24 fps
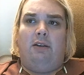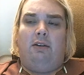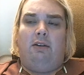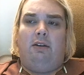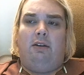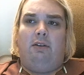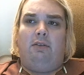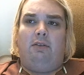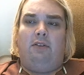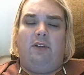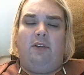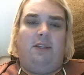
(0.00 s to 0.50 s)

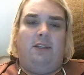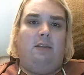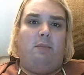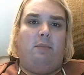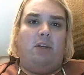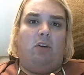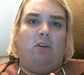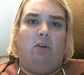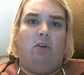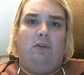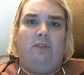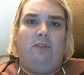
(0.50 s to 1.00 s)
in the
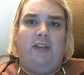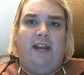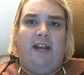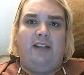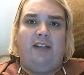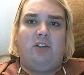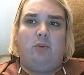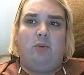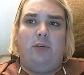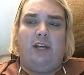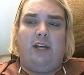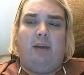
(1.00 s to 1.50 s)
middle of last
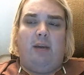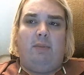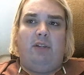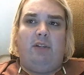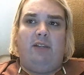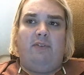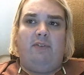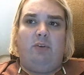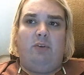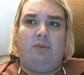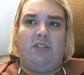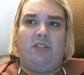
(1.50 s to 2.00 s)
week, I believe
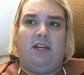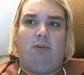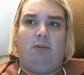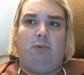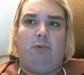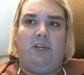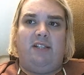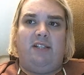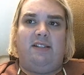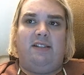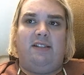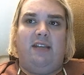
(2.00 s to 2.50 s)
it was on
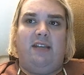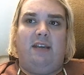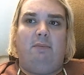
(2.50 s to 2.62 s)
Wednesday,